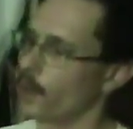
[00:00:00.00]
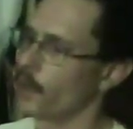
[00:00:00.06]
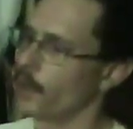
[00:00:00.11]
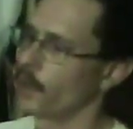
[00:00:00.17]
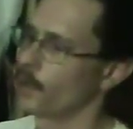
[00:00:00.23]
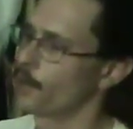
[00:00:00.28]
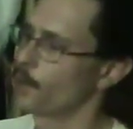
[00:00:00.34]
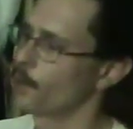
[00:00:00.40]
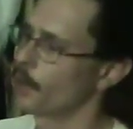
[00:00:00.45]

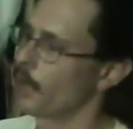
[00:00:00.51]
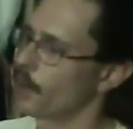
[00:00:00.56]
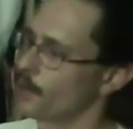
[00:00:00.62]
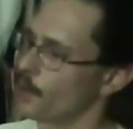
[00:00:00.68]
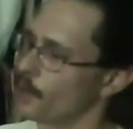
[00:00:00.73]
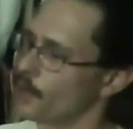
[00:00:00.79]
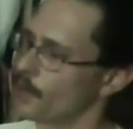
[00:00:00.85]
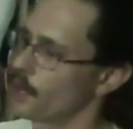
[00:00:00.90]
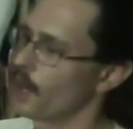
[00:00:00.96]
in
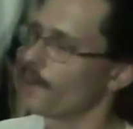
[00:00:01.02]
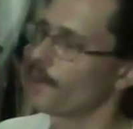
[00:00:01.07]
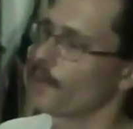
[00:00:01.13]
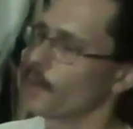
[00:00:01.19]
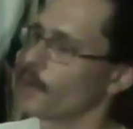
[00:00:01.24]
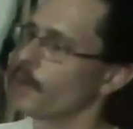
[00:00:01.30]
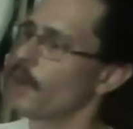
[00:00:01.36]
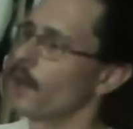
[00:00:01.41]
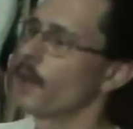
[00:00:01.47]

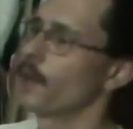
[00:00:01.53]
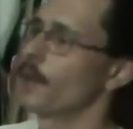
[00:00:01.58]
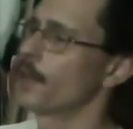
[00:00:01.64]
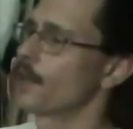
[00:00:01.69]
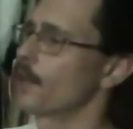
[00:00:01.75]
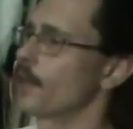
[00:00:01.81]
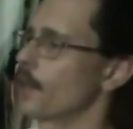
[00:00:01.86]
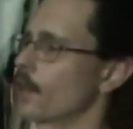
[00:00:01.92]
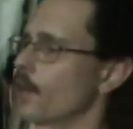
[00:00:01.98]
2007.
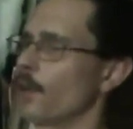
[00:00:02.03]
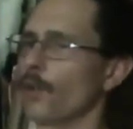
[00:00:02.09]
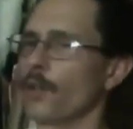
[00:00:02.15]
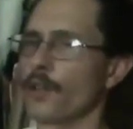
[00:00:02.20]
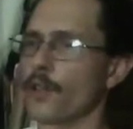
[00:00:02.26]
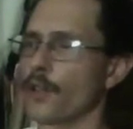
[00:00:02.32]
This is a cold